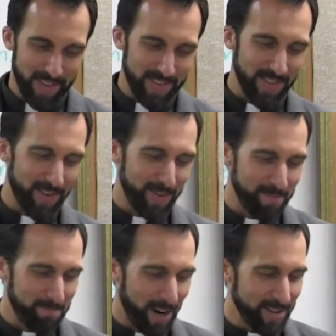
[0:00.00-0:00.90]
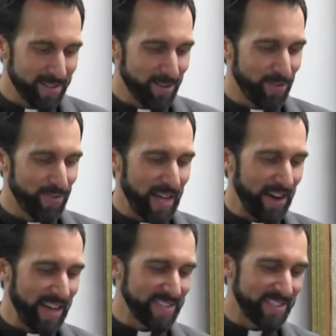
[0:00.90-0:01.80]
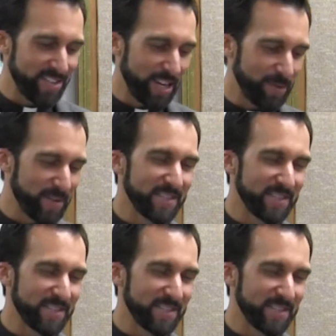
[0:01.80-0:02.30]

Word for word: So Martin Luther now has this challenge